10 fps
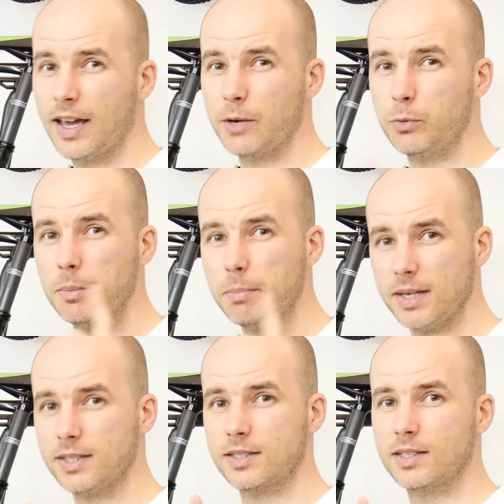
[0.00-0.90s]
And we
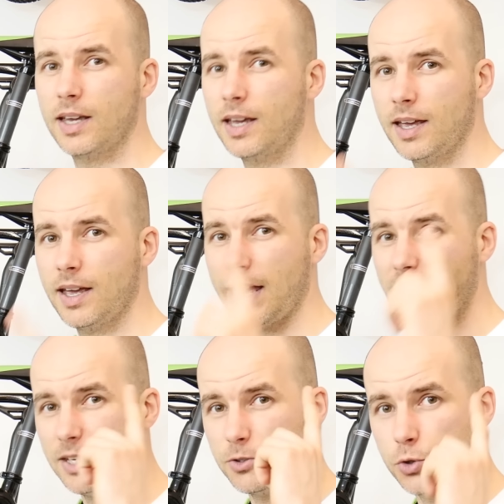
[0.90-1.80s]
miss
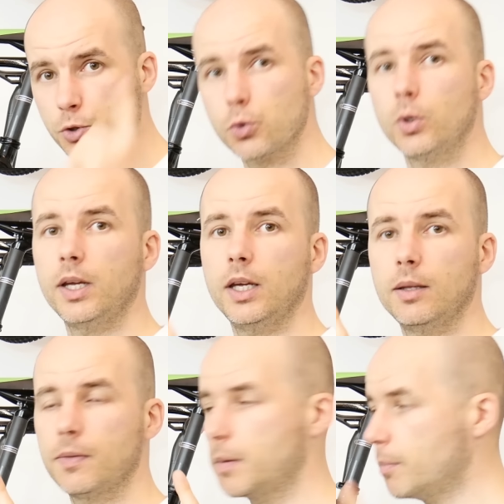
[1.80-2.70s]

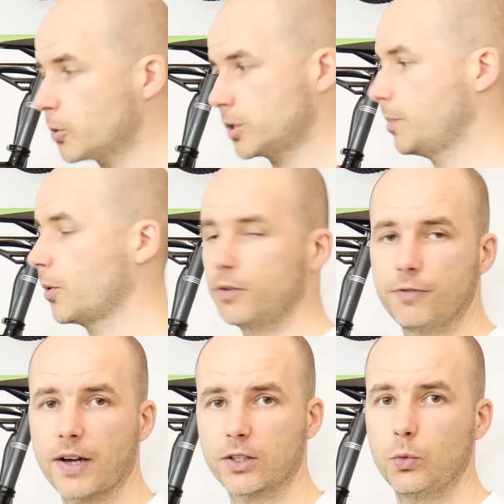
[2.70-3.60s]
the most important
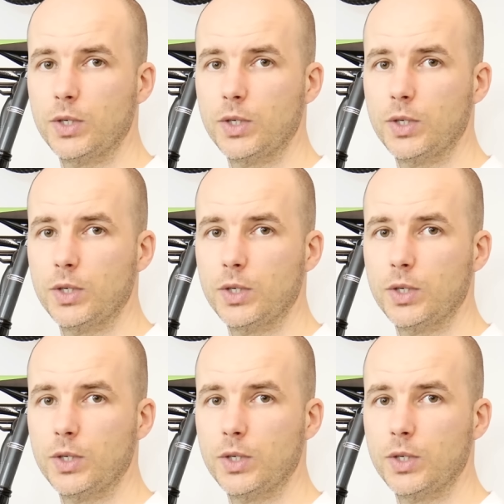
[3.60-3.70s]
factor,